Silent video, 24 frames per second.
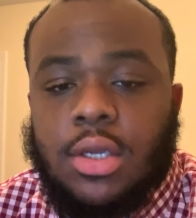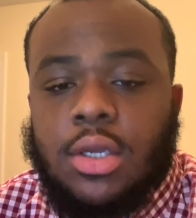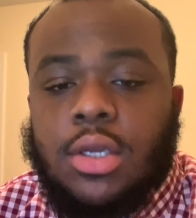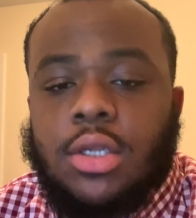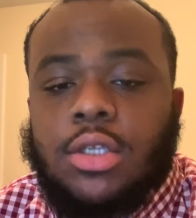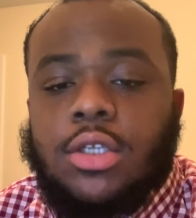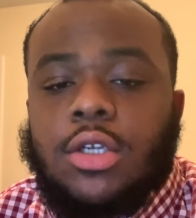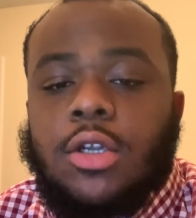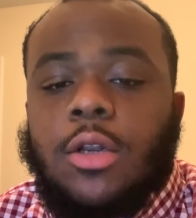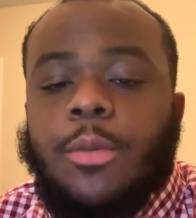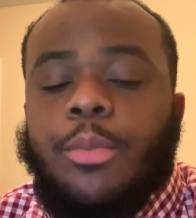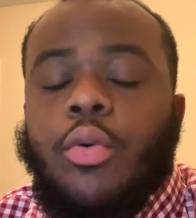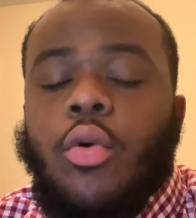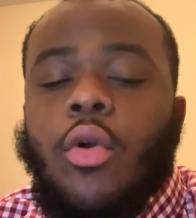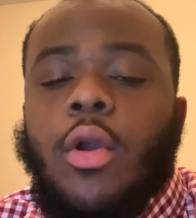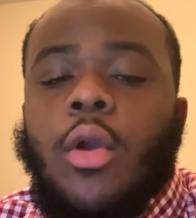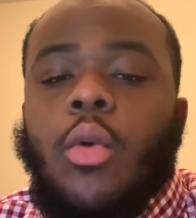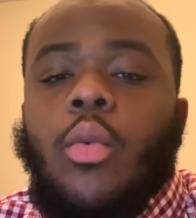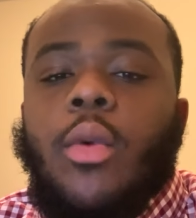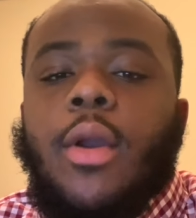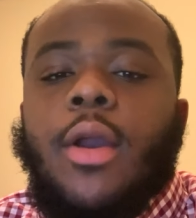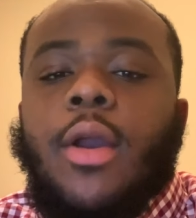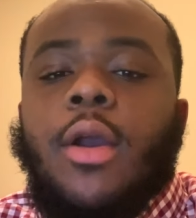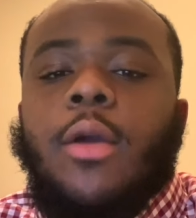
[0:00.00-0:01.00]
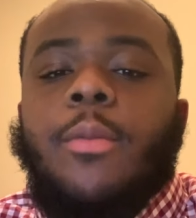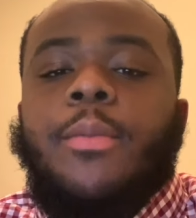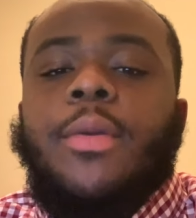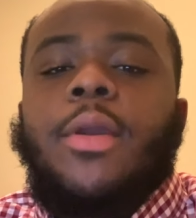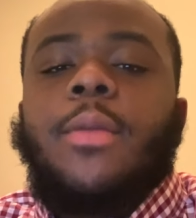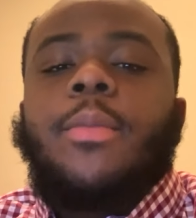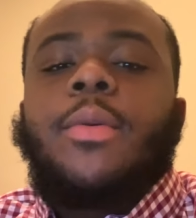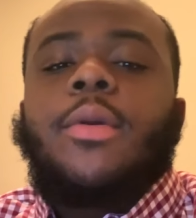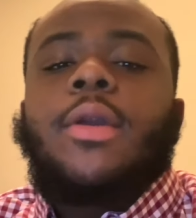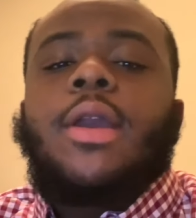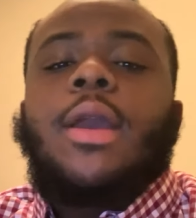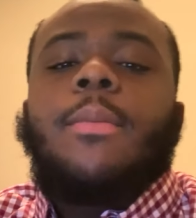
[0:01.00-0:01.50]
to the point where
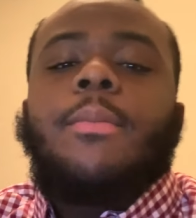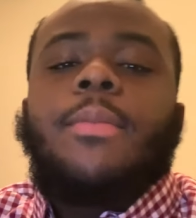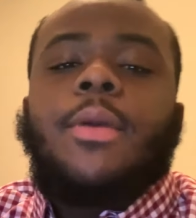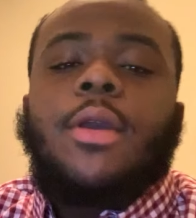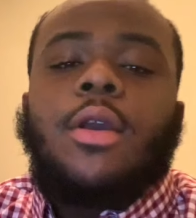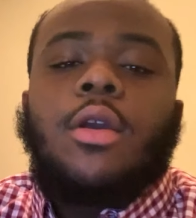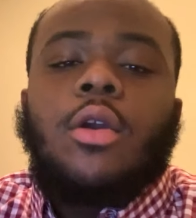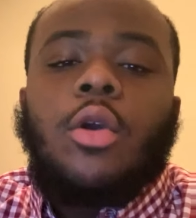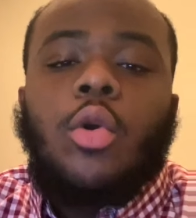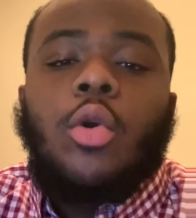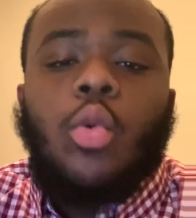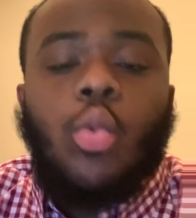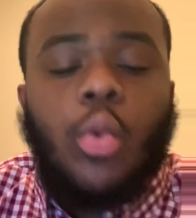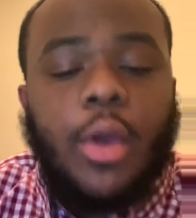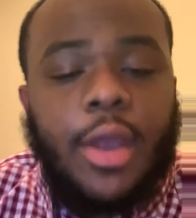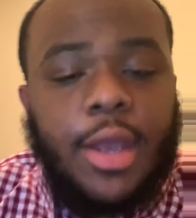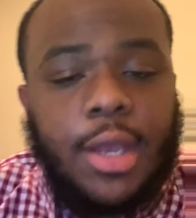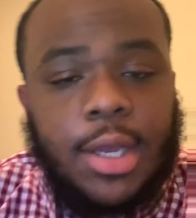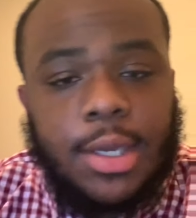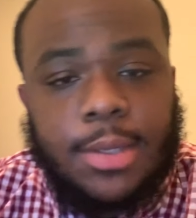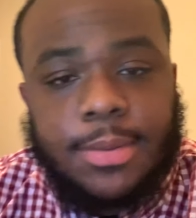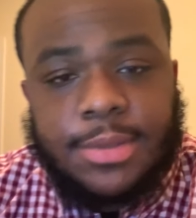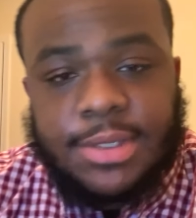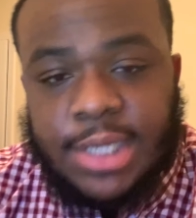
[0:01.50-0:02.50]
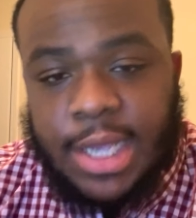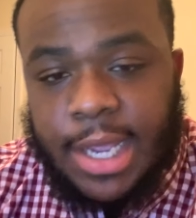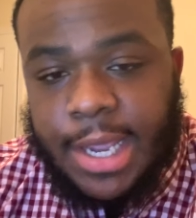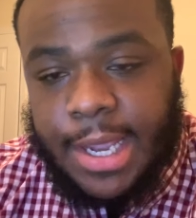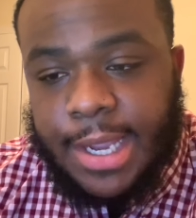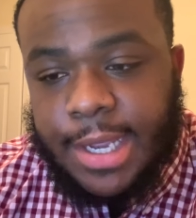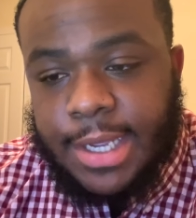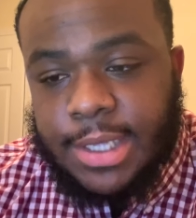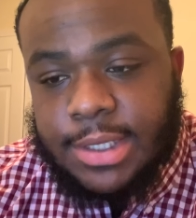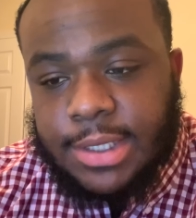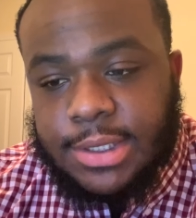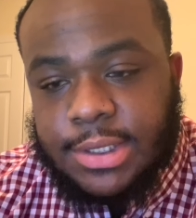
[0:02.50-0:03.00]
people can build
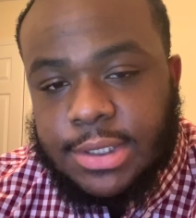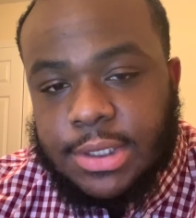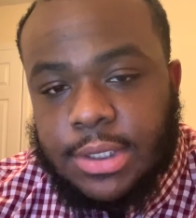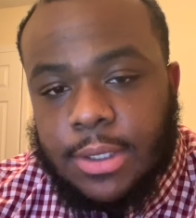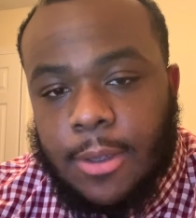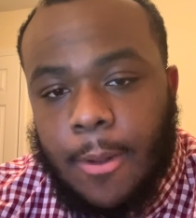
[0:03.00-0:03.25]
websites.